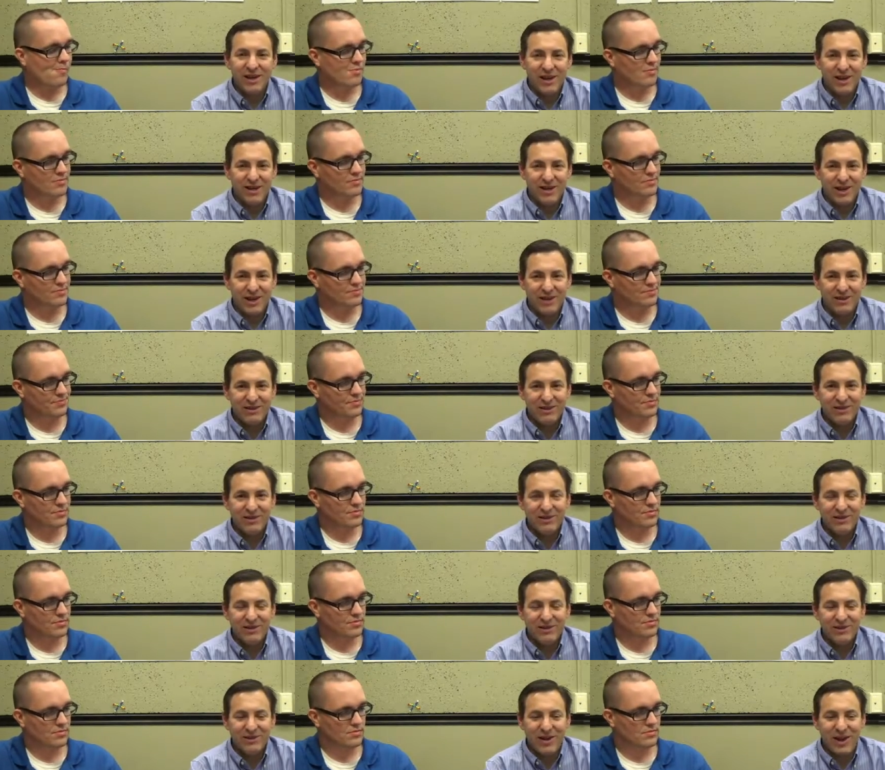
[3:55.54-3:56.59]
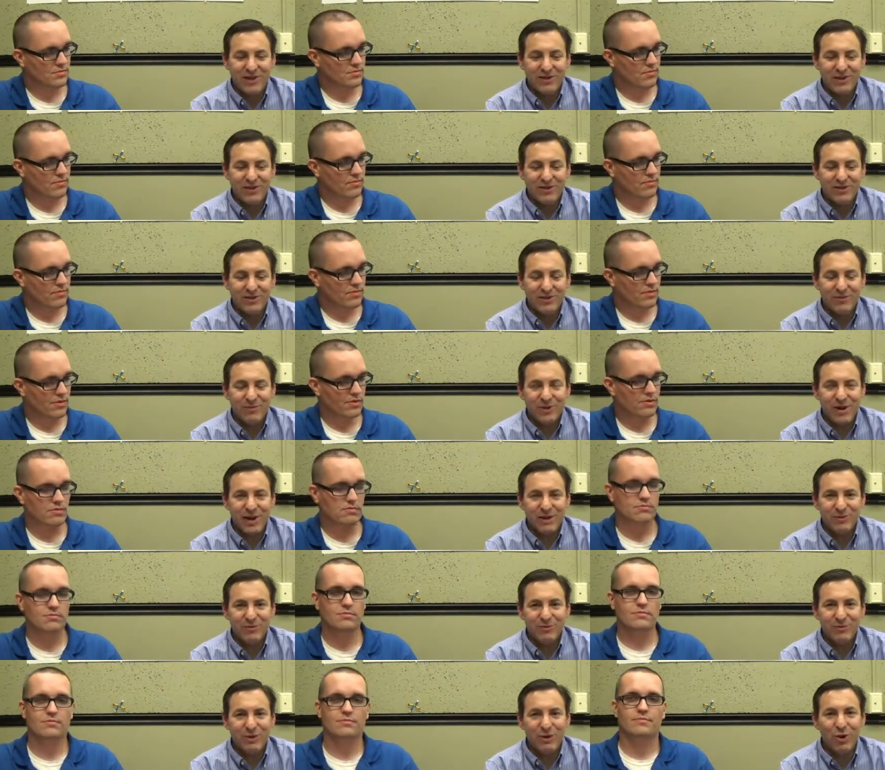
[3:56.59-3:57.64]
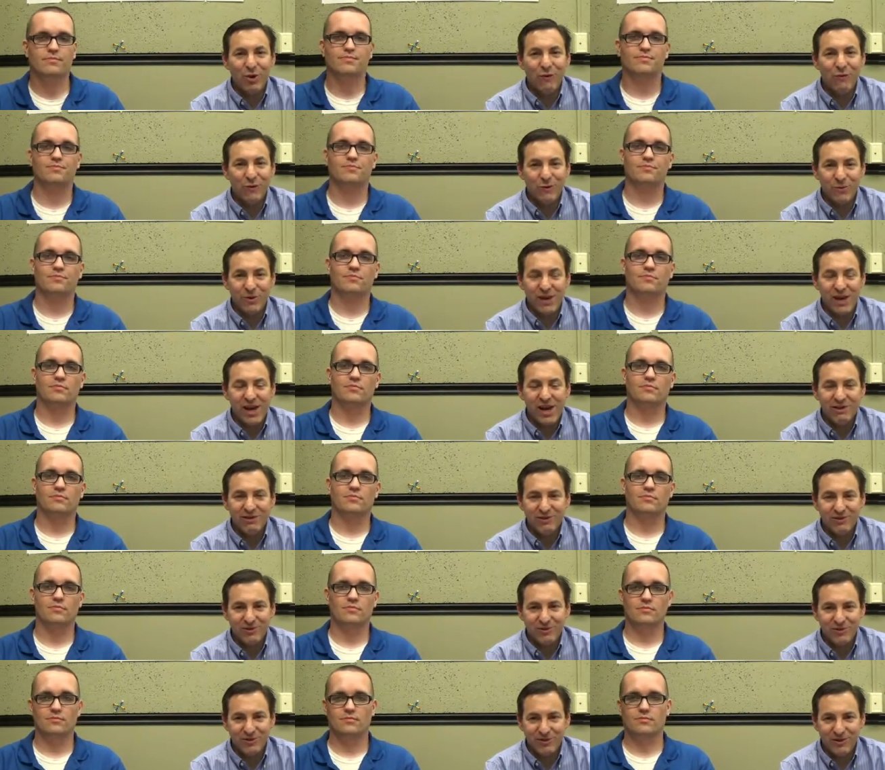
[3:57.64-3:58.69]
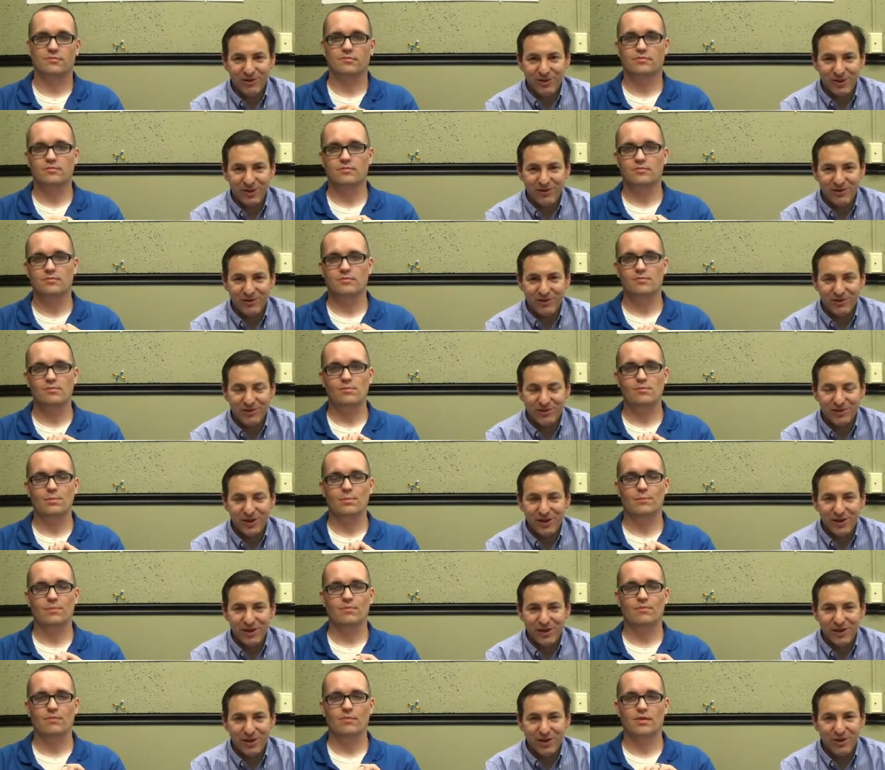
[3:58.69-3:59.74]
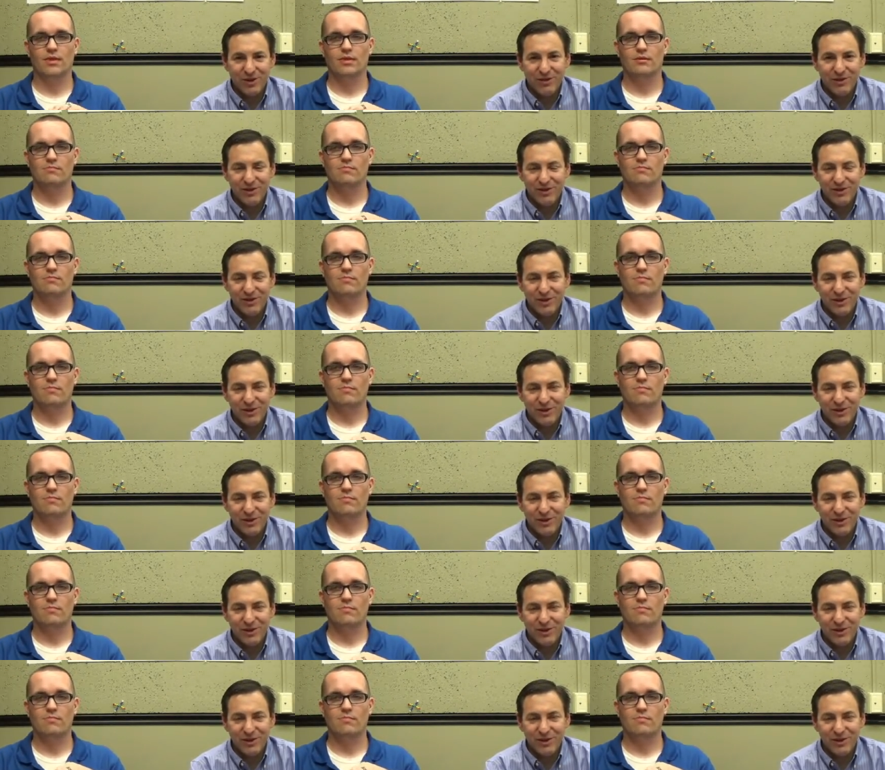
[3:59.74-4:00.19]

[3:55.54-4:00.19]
Speaker 1: I think sometimes we overreact to certain things. Like